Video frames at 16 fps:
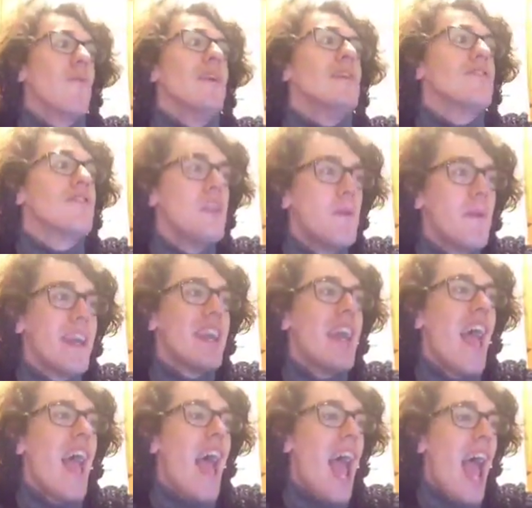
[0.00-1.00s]
We're
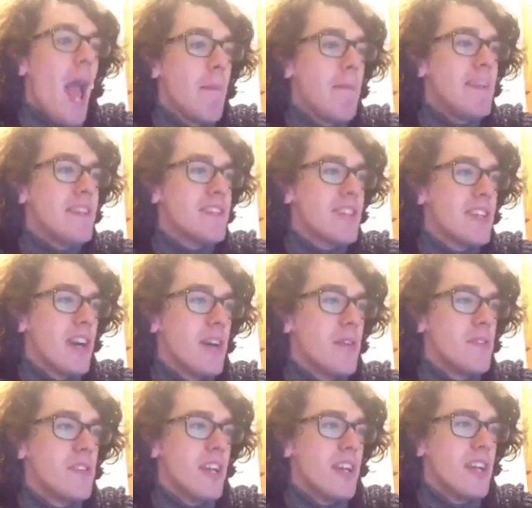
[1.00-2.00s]
doing
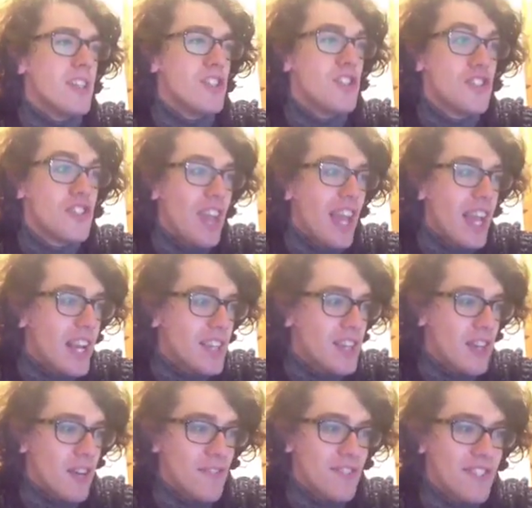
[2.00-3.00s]
episode
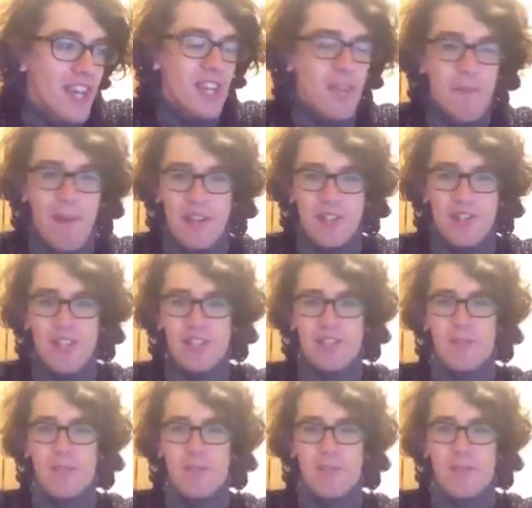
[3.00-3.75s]
6 of Till Bashing